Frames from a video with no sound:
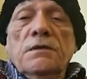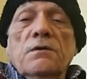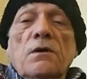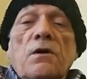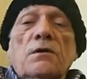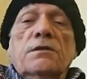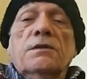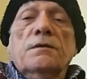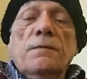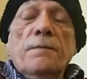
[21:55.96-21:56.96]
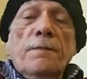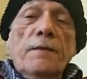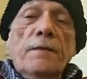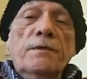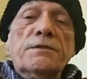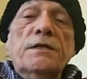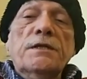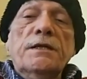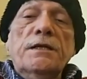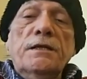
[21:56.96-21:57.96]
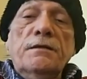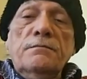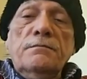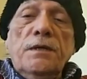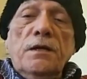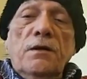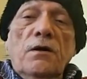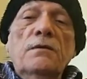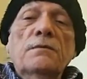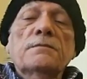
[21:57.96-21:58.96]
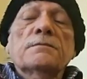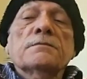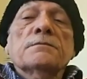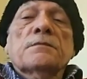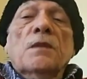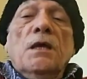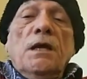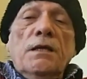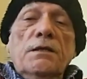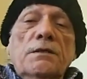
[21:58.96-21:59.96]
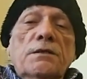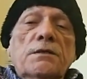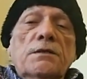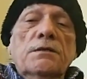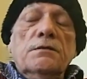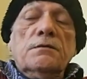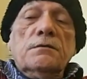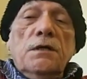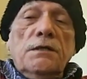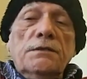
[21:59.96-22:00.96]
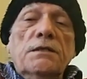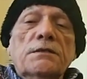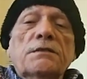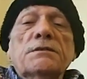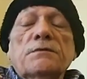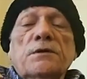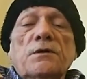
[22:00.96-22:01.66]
cloth, muslin in Bengal, and other things were